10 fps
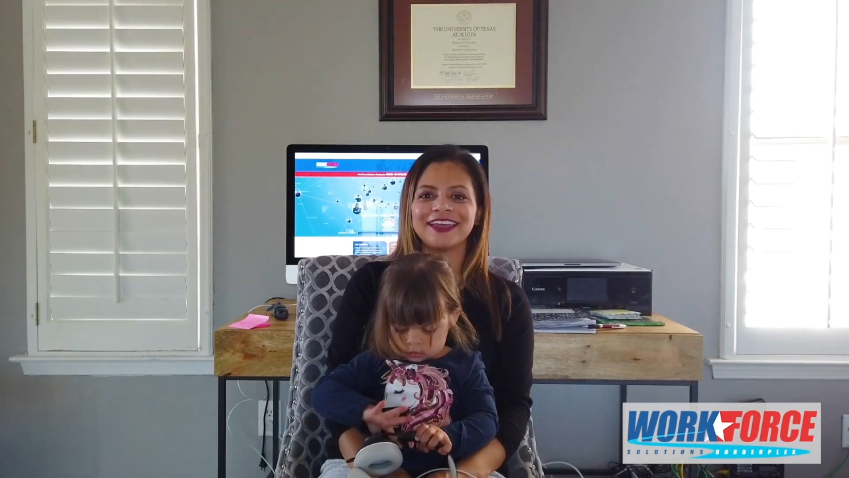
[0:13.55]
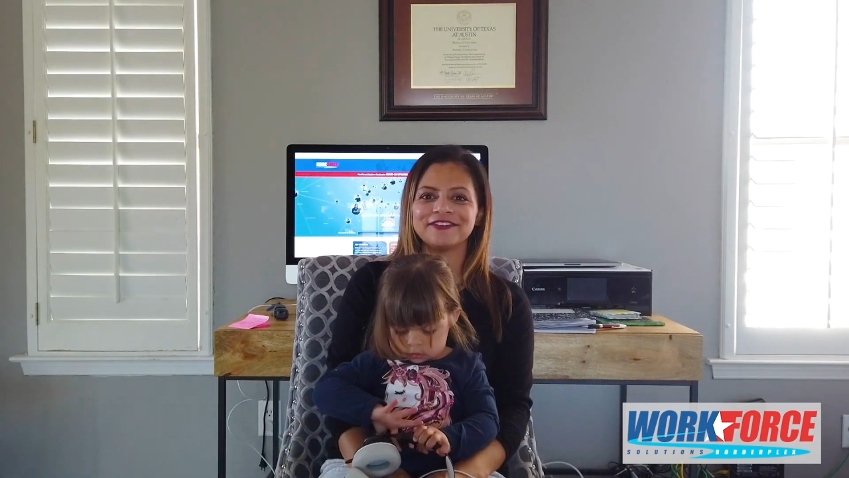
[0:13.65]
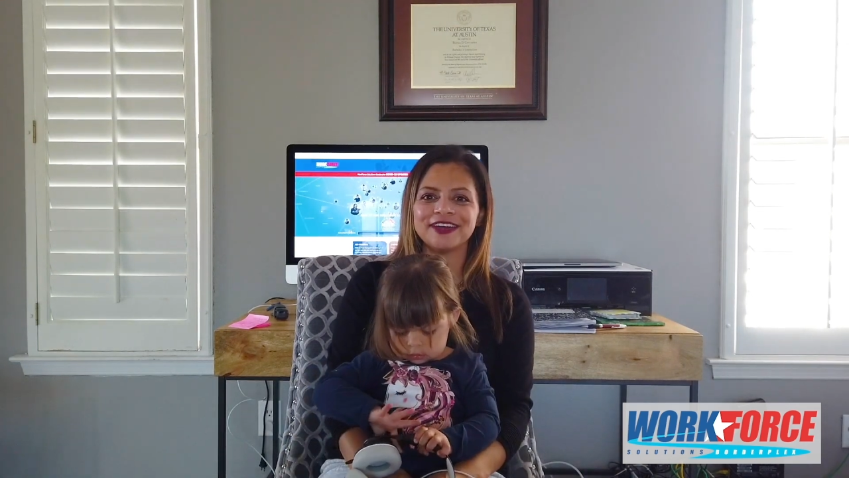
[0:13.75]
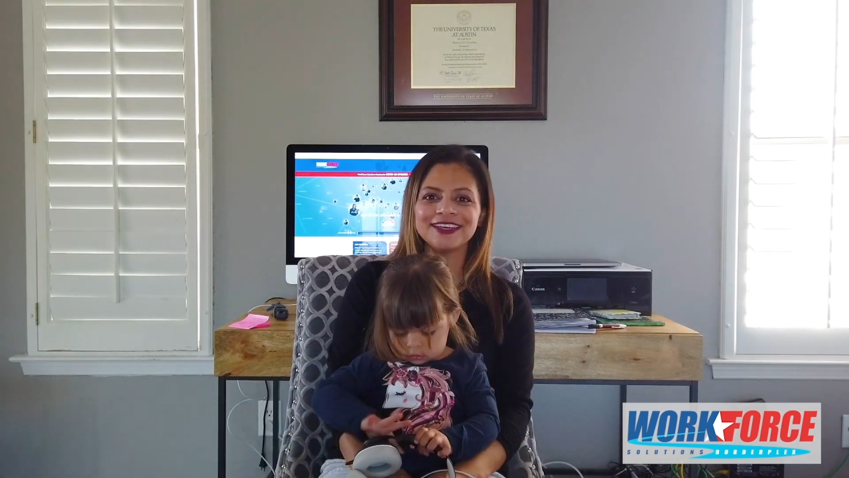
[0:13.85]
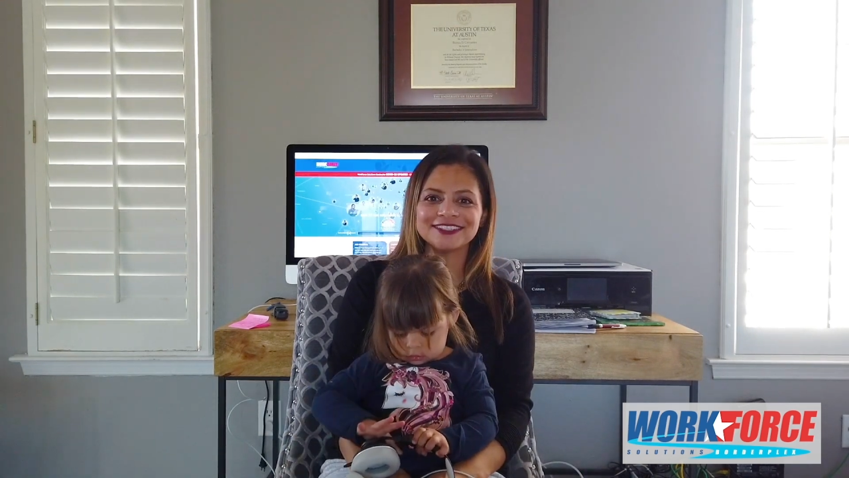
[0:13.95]

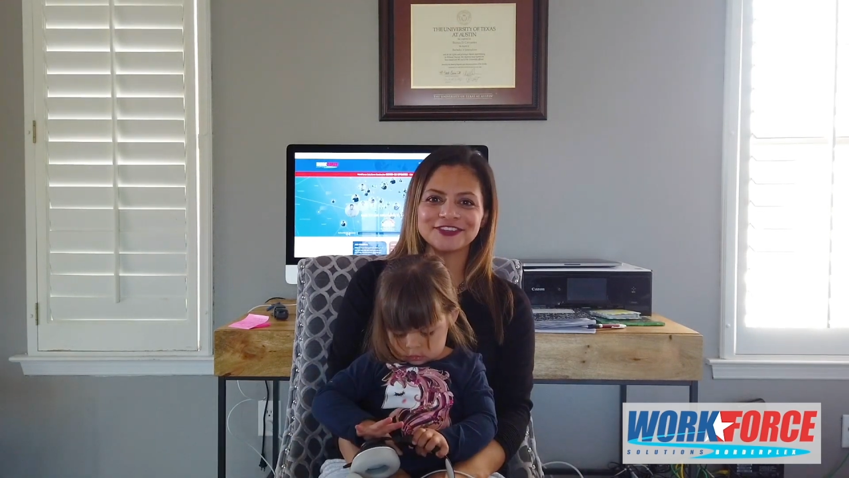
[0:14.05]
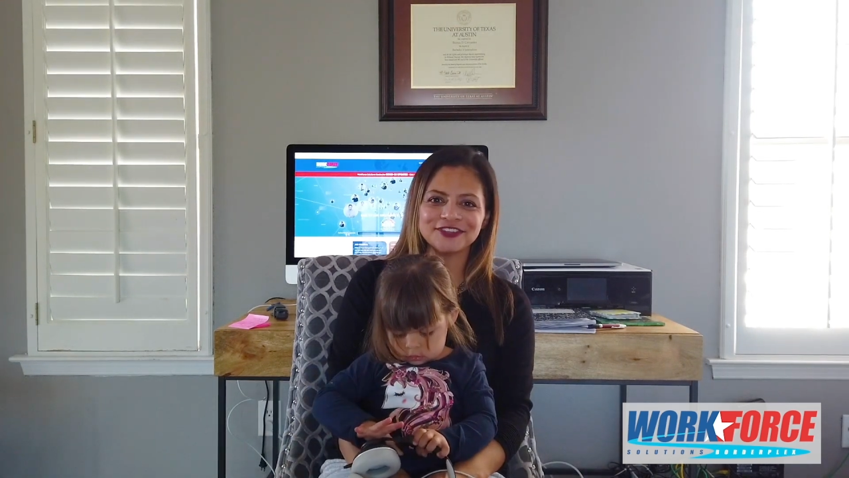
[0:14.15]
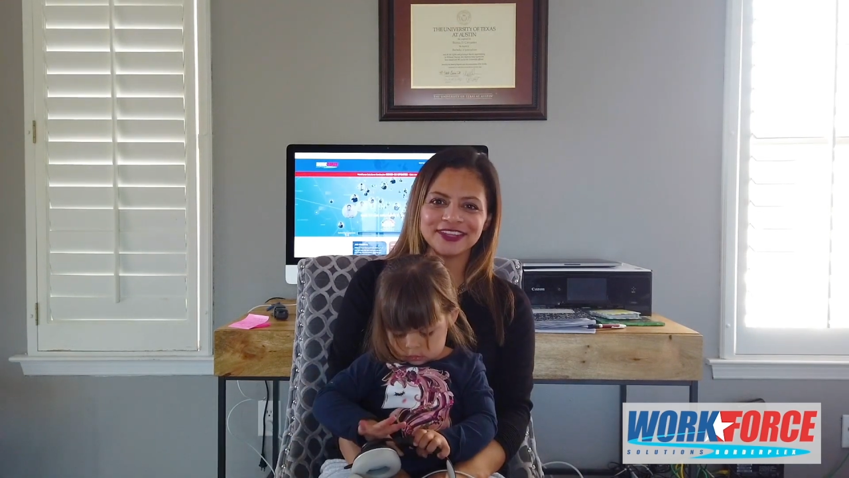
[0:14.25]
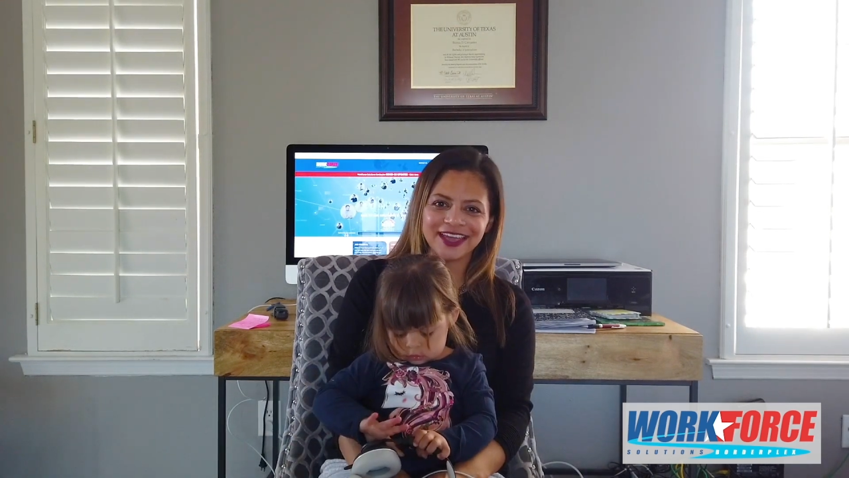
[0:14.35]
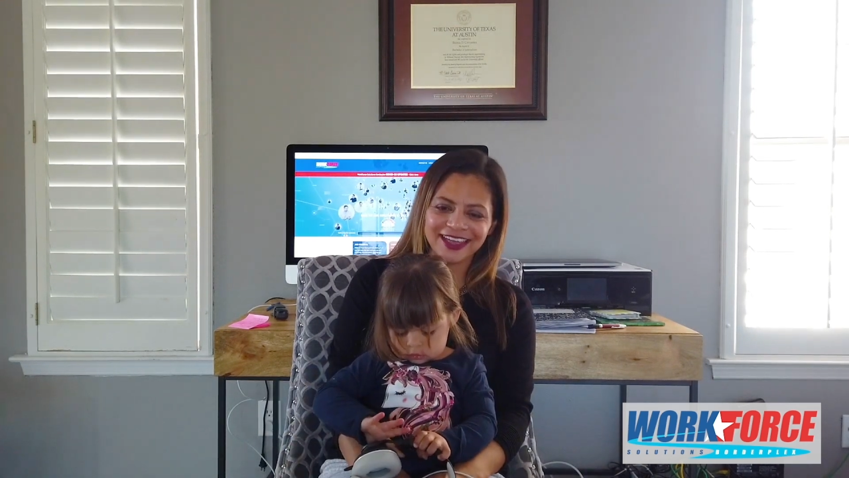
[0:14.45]
Ava
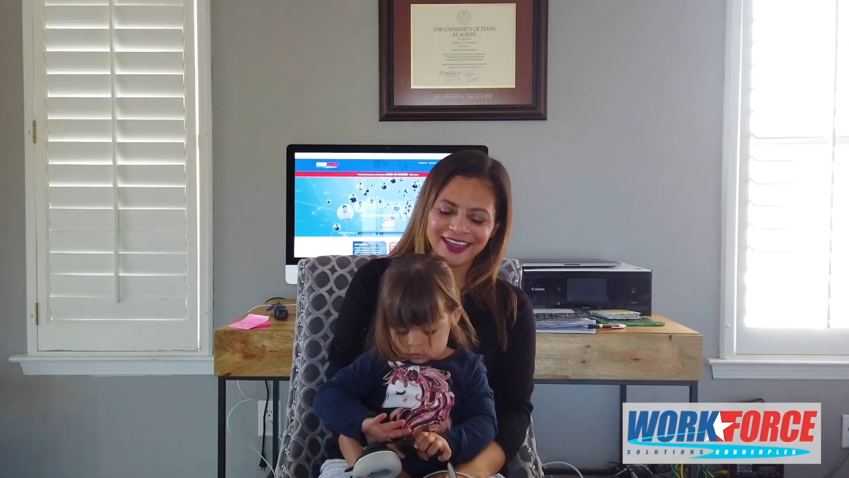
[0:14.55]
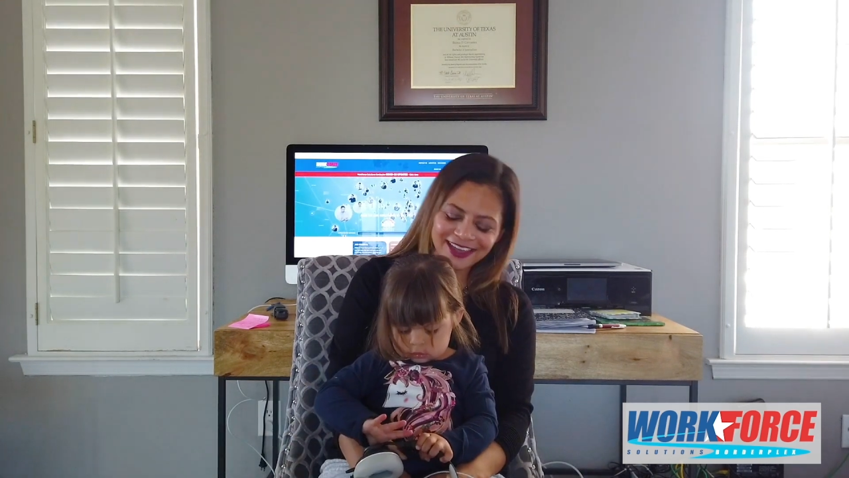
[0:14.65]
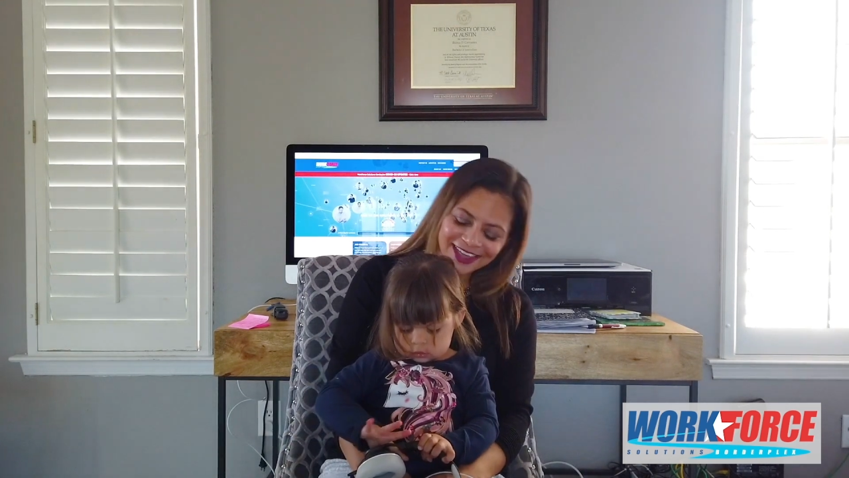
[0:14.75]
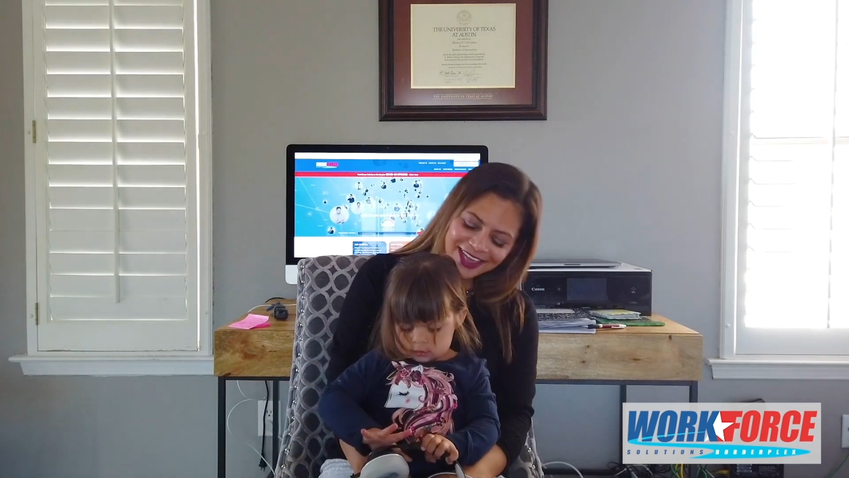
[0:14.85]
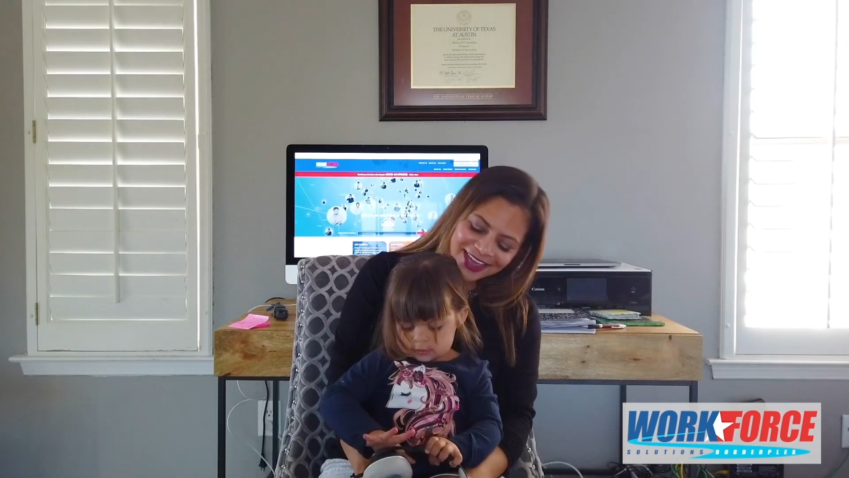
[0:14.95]
Soleil.